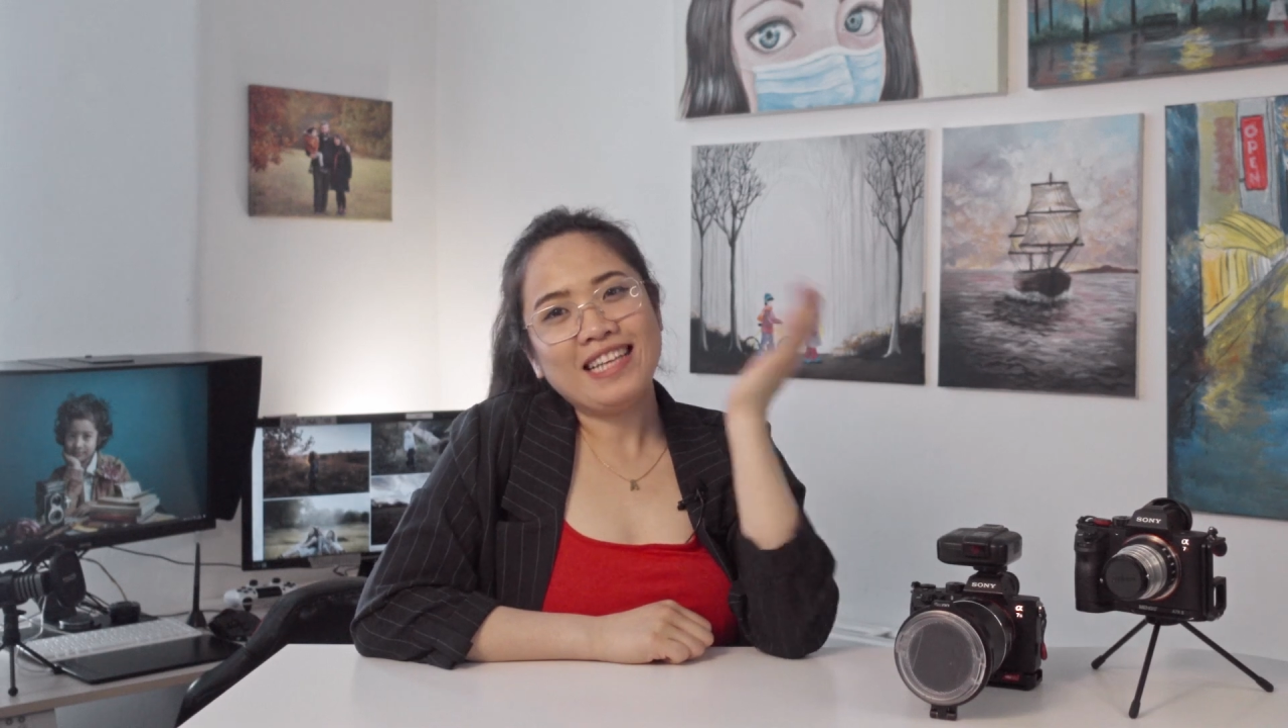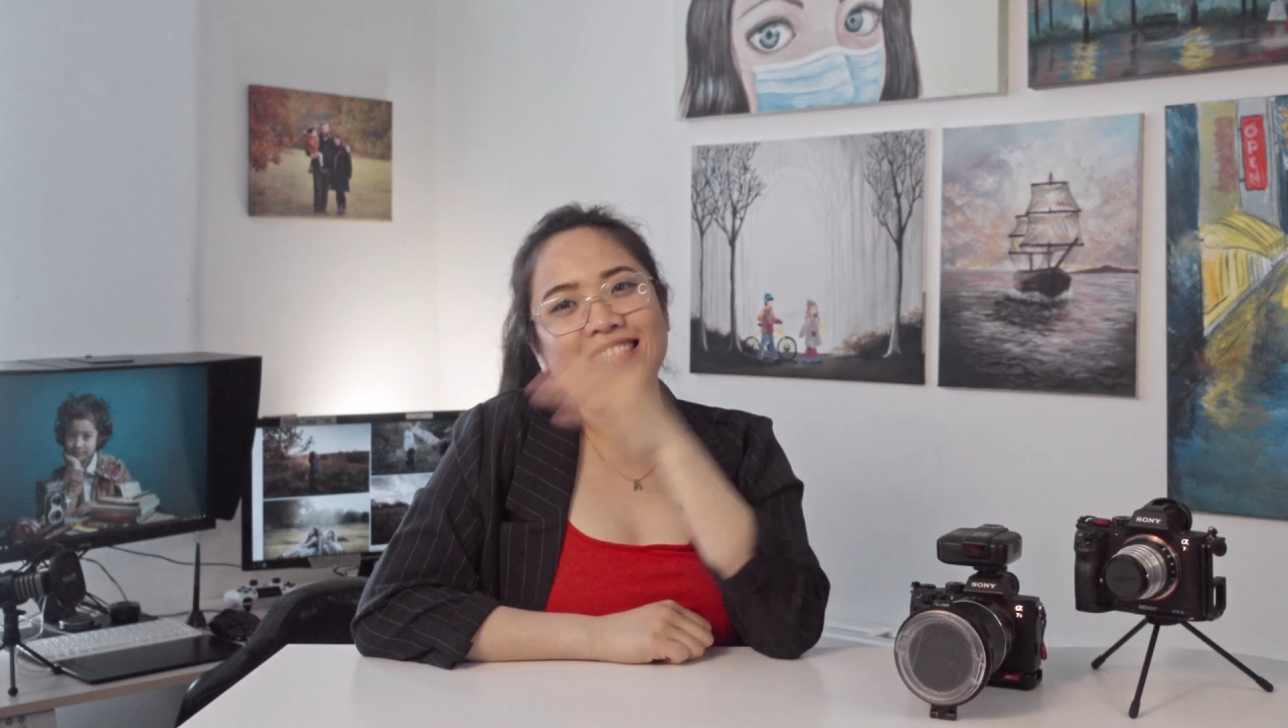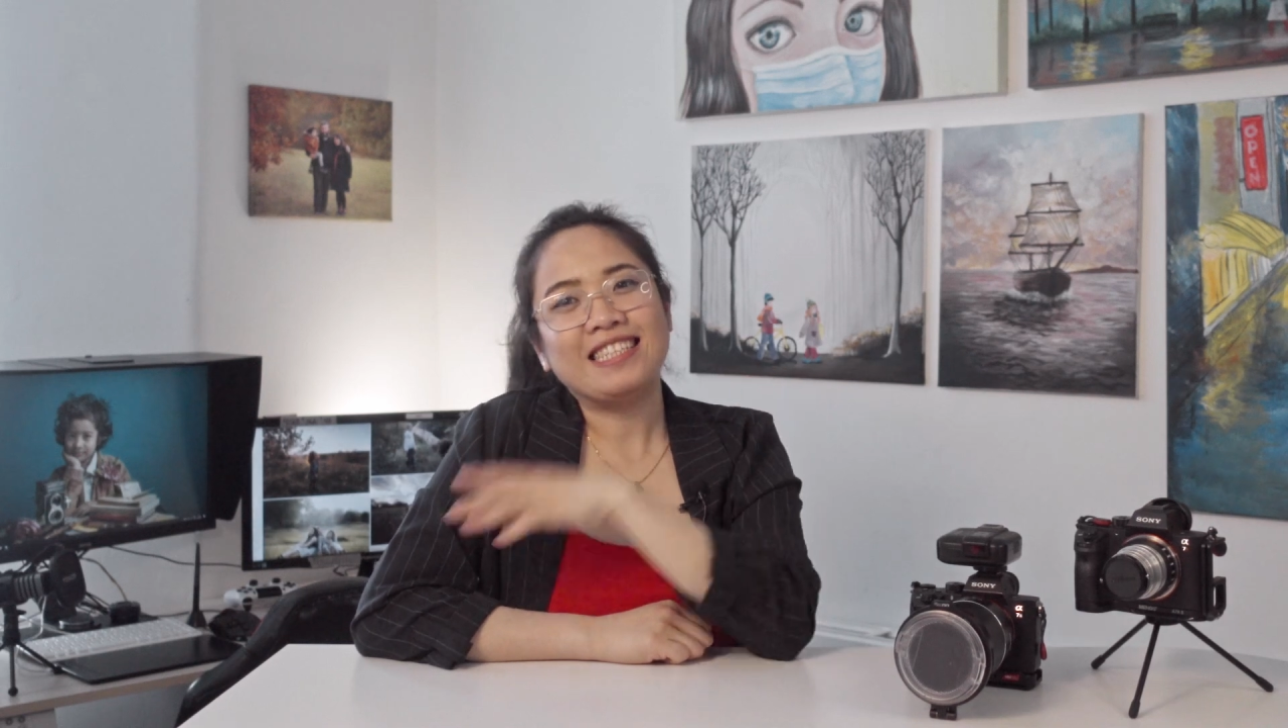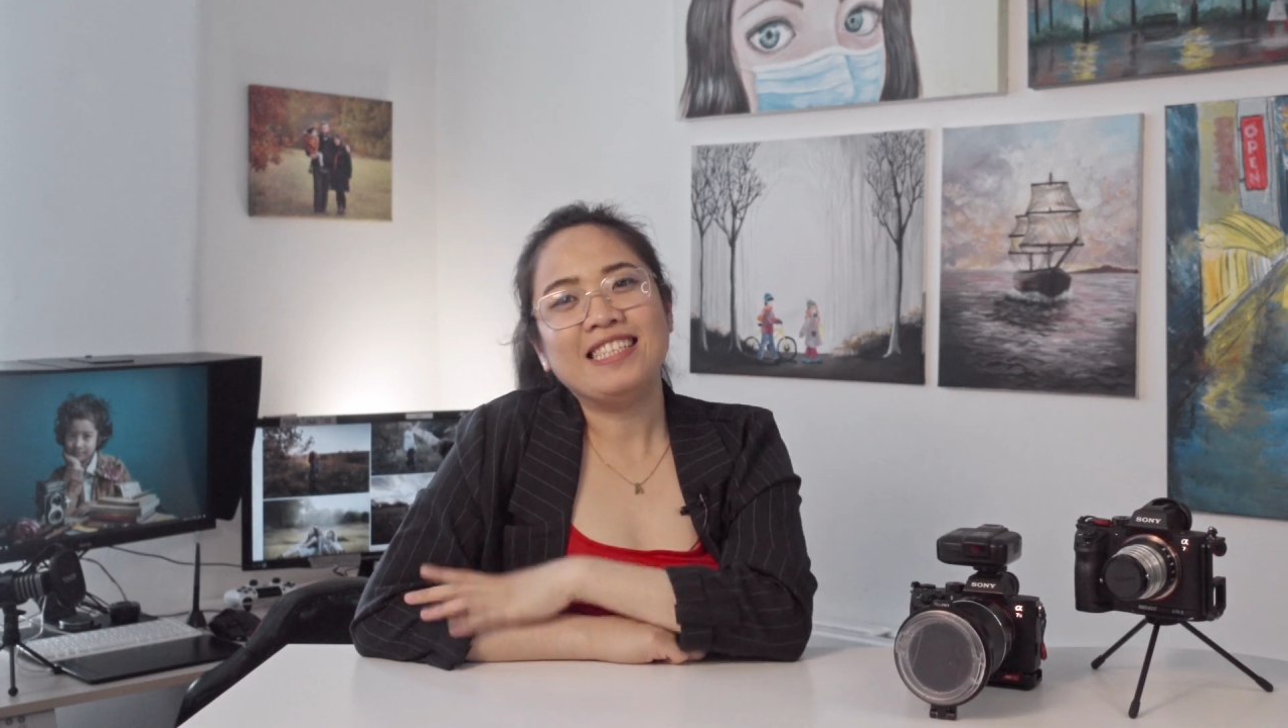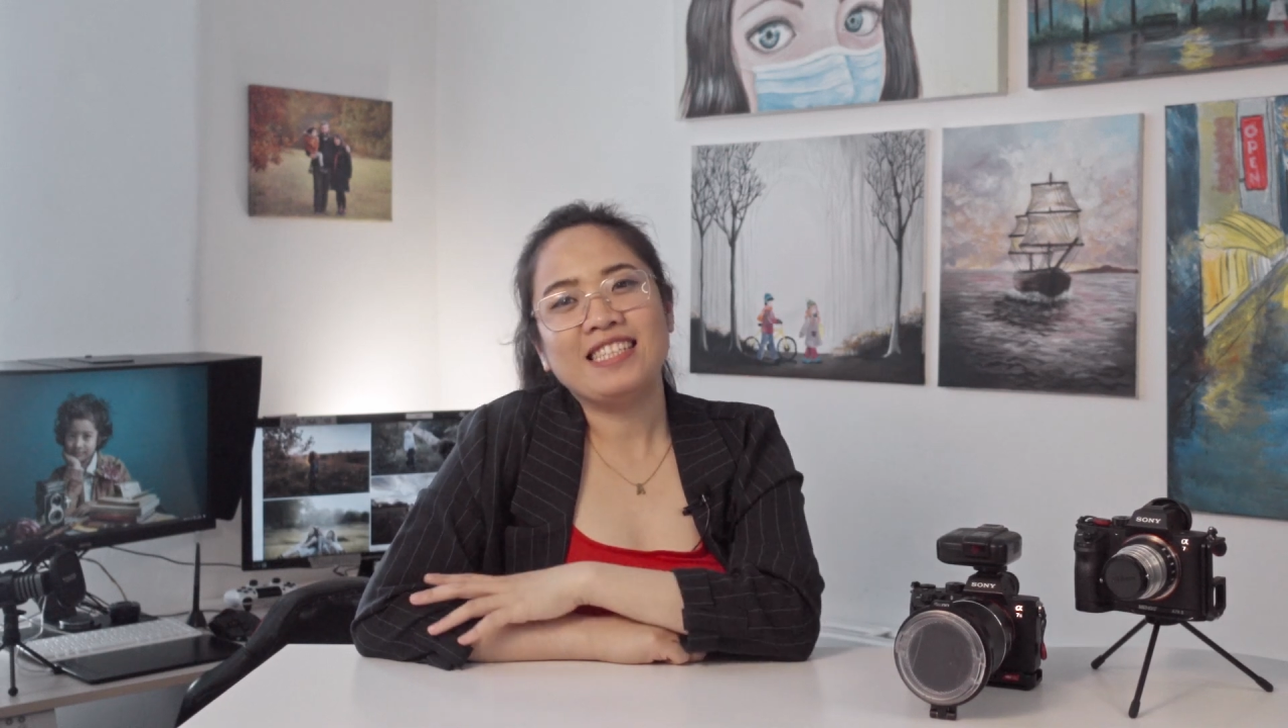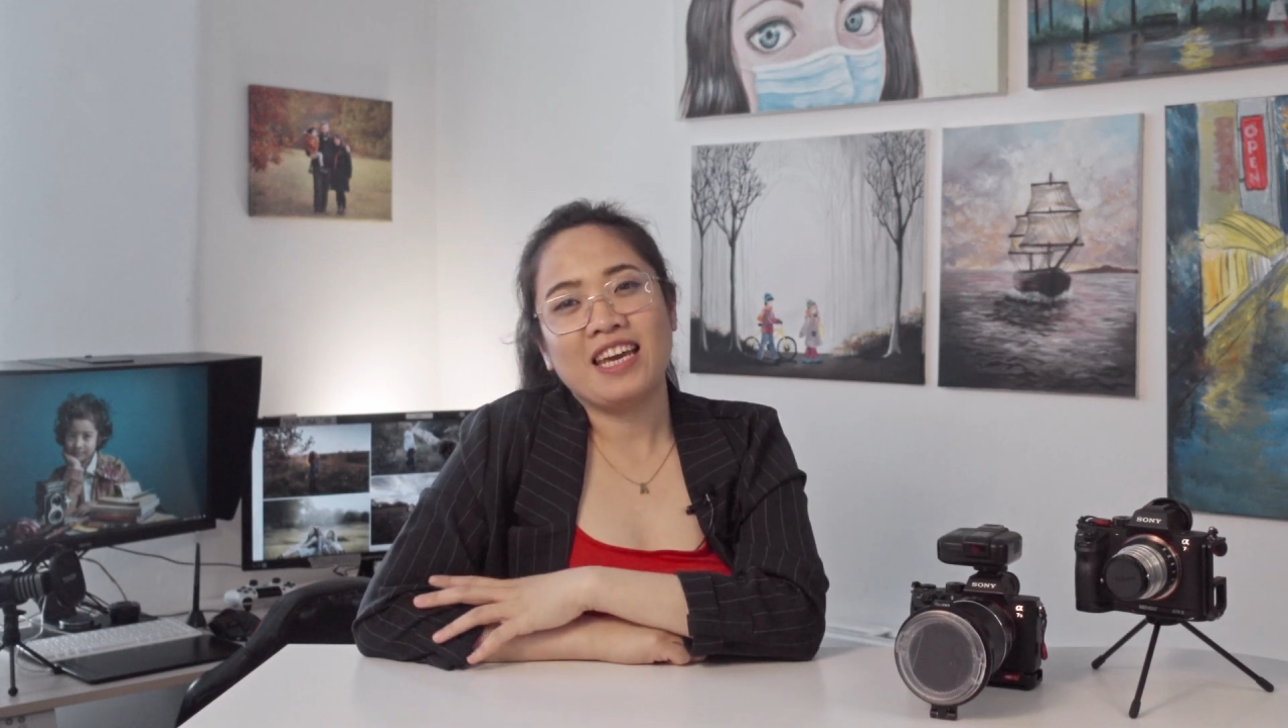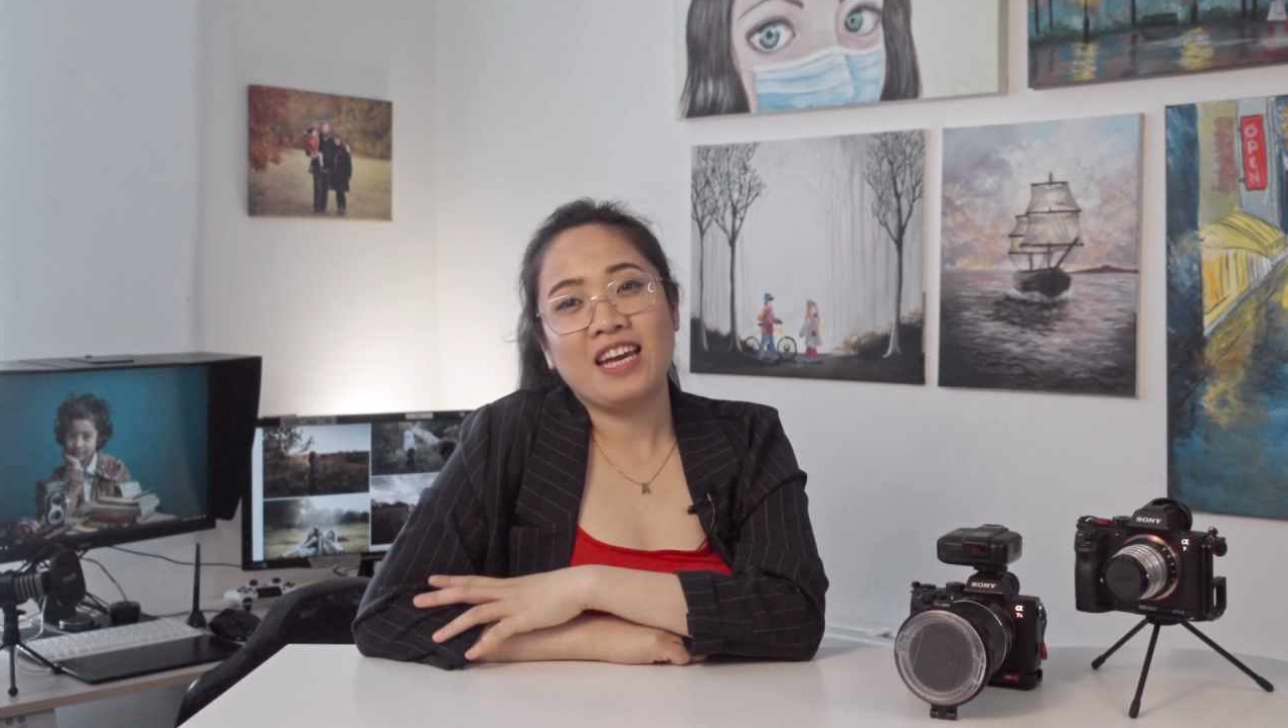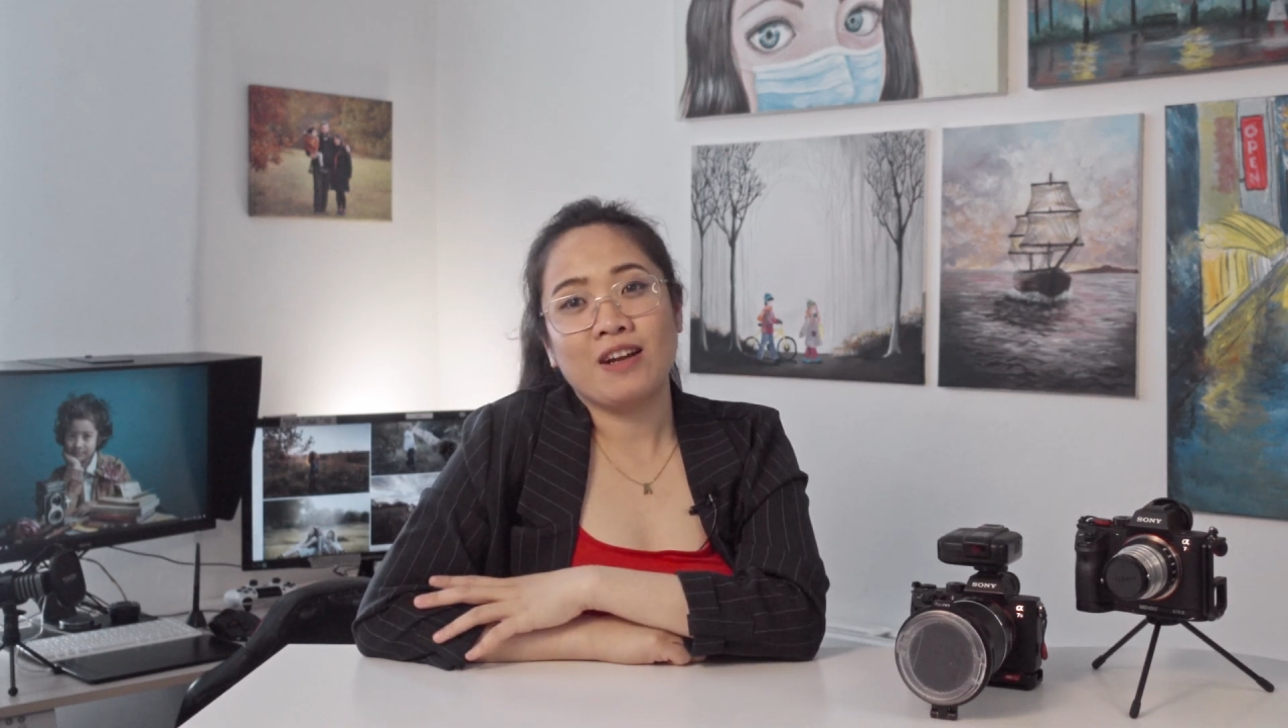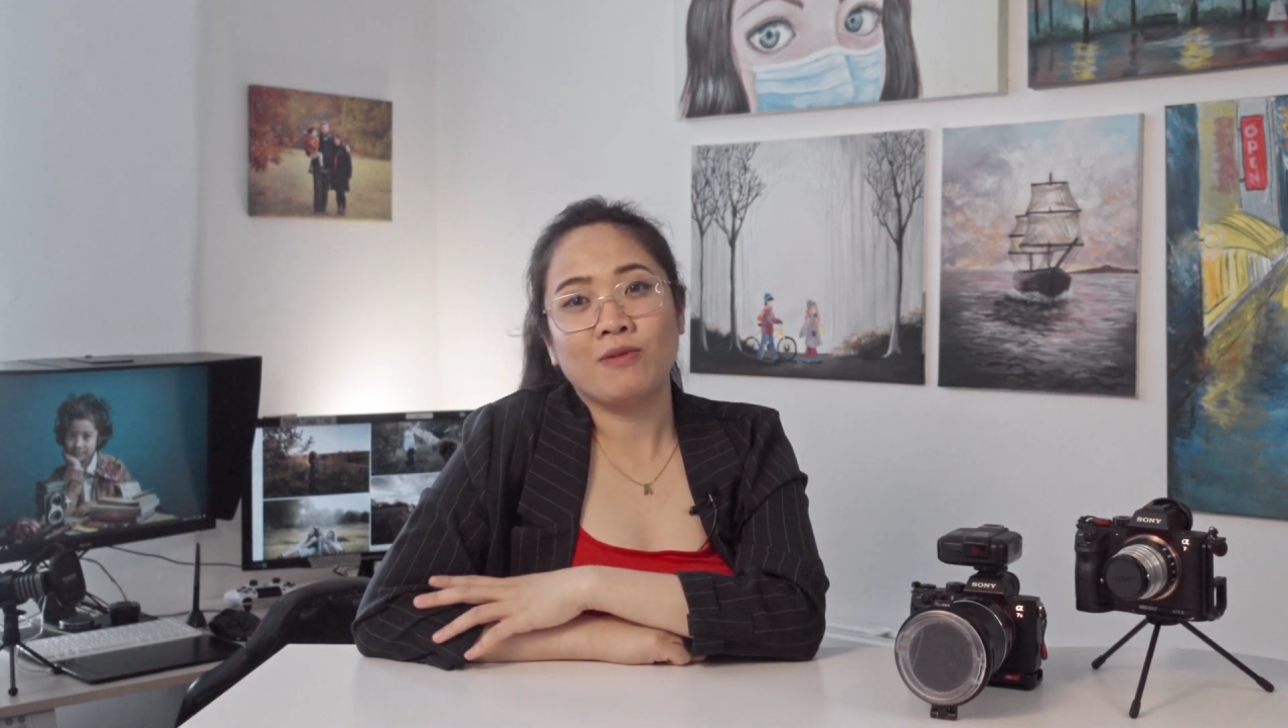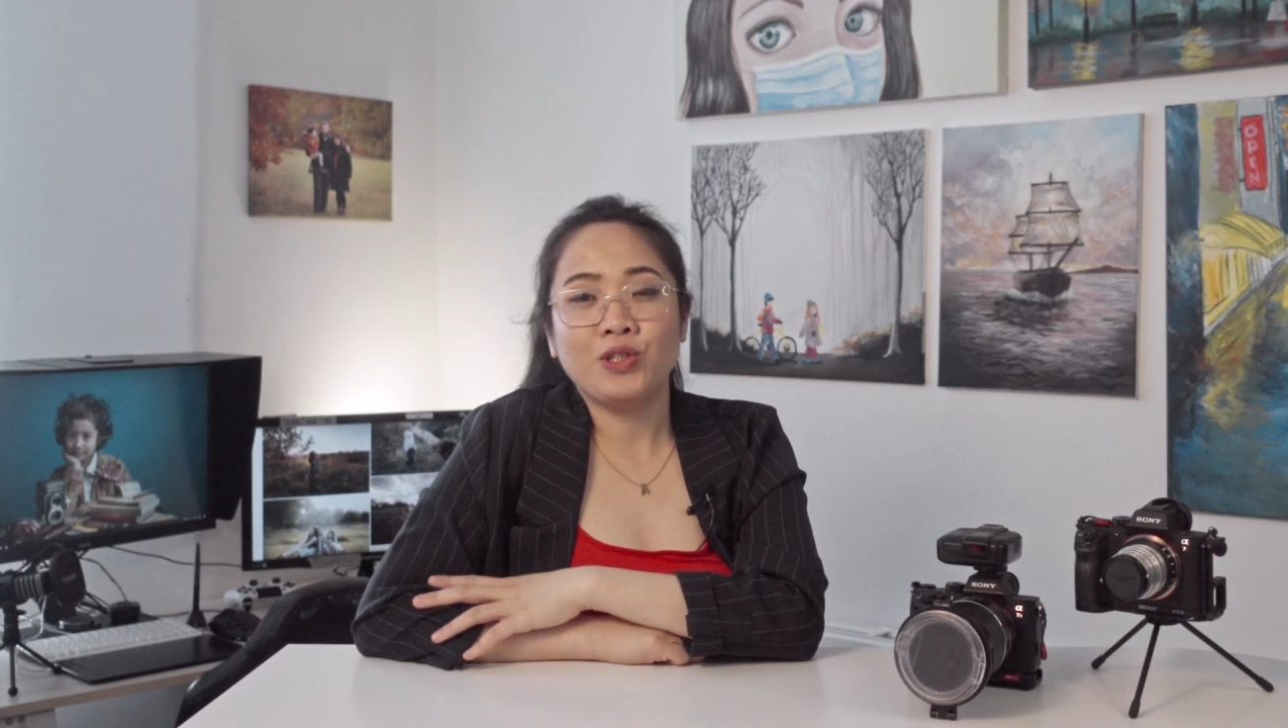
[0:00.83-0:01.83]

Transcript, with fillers: it's Elisa here.